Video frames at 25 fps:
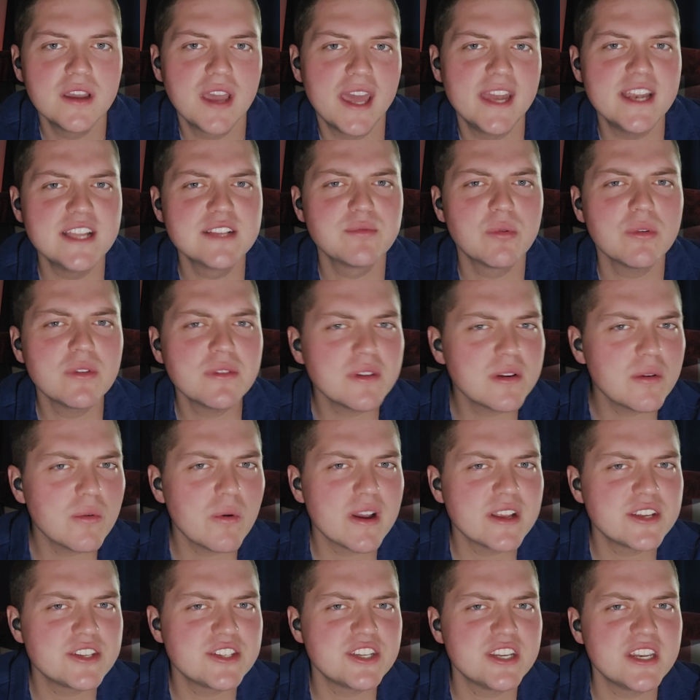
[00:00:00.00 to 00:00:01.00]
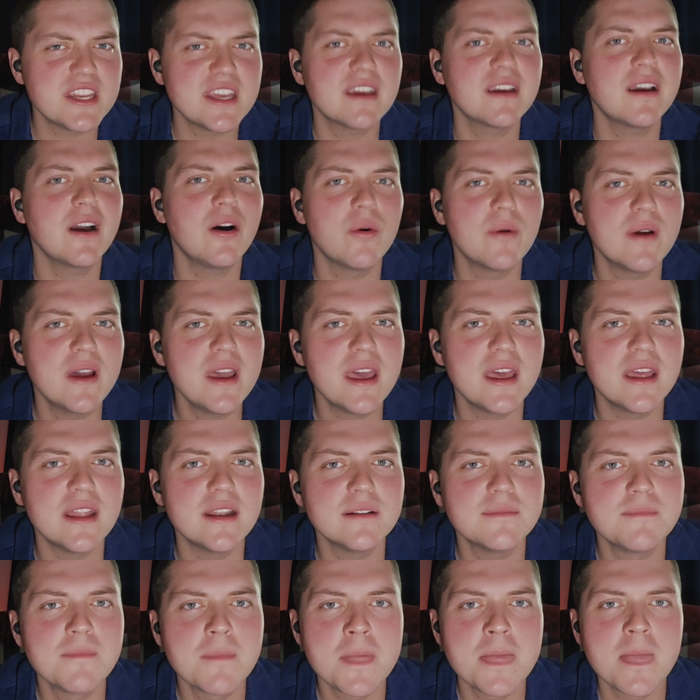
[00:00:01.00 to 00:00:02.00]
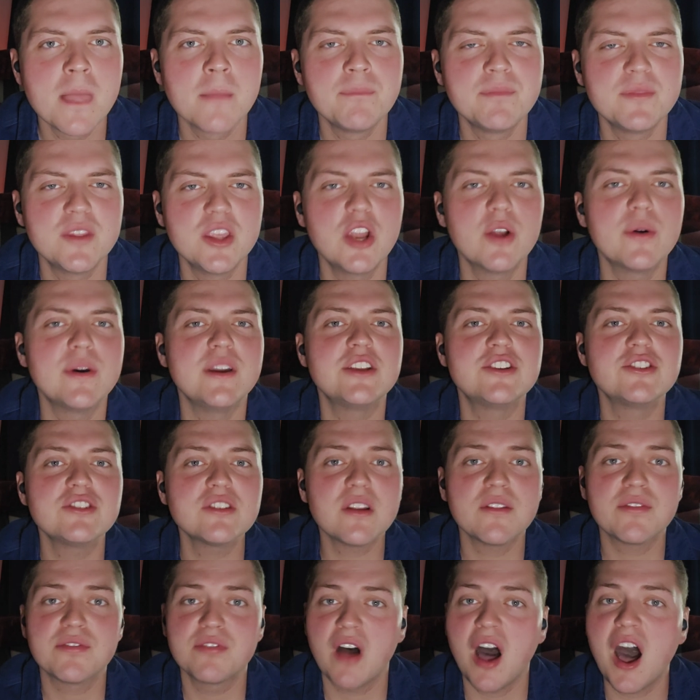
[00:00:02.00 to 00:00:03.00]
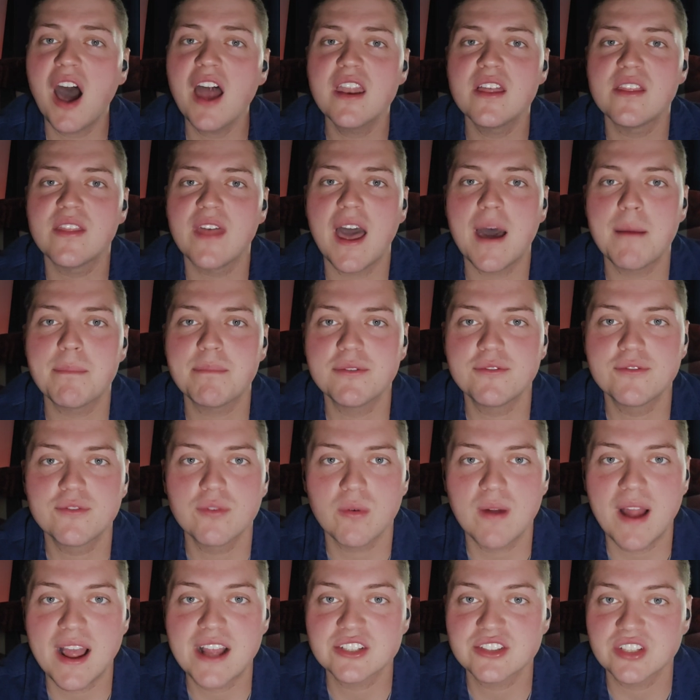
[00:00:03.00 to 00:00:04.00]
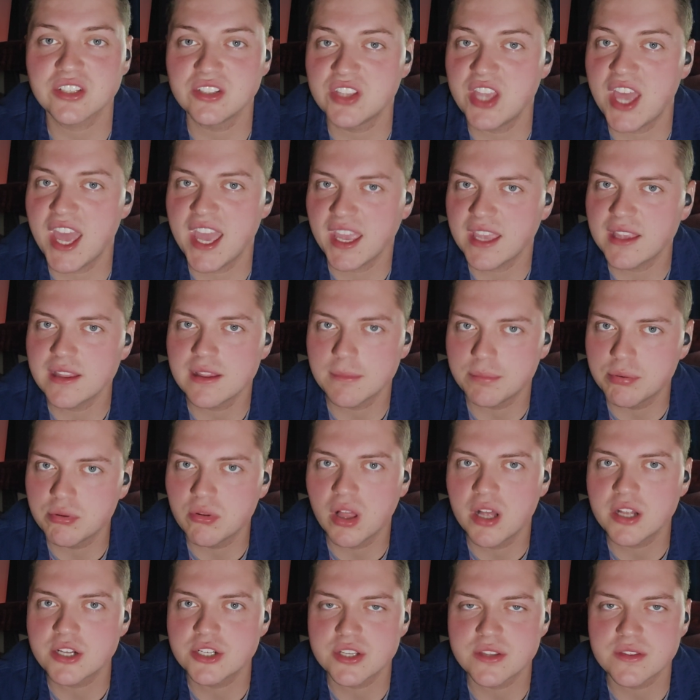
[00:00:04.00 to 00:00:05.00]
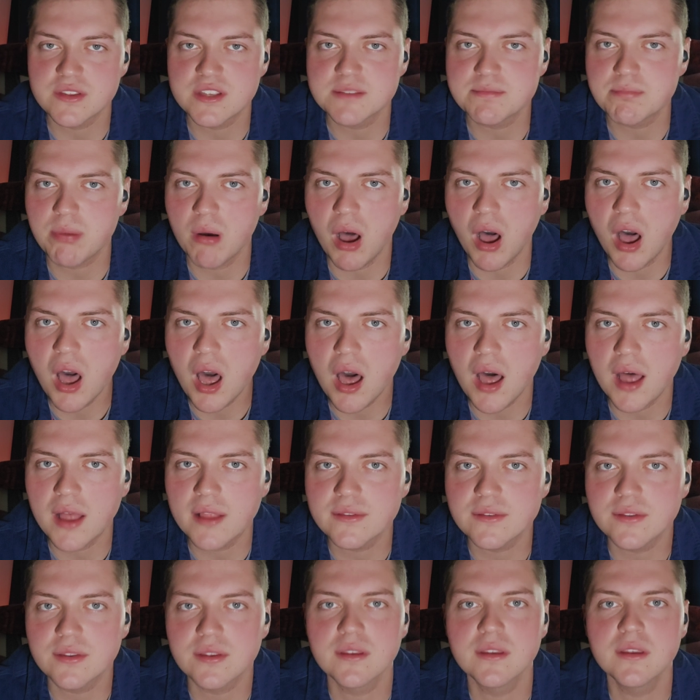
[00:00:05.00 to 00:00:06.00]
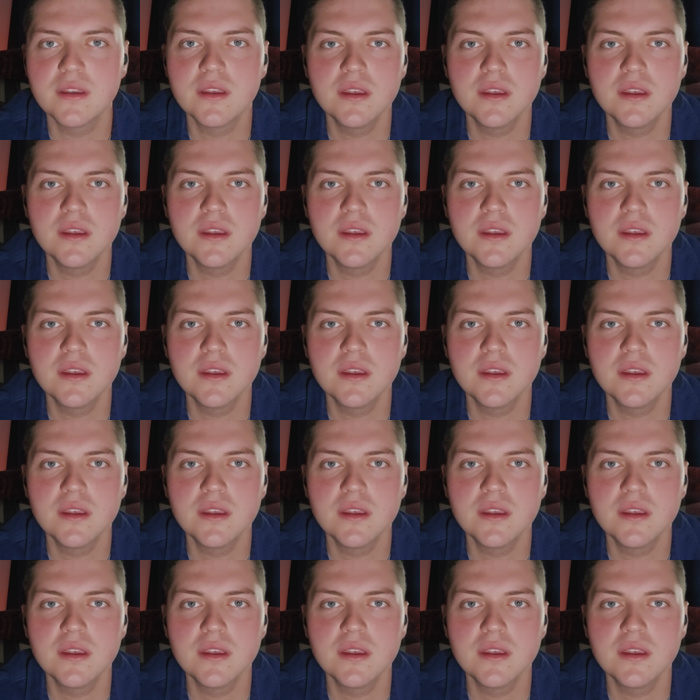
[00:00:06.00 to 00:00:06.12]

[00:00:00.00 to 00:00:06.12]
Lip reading: and he's wondering why she didn't go in. He should have thought of that before actually taking the plunge in this pond.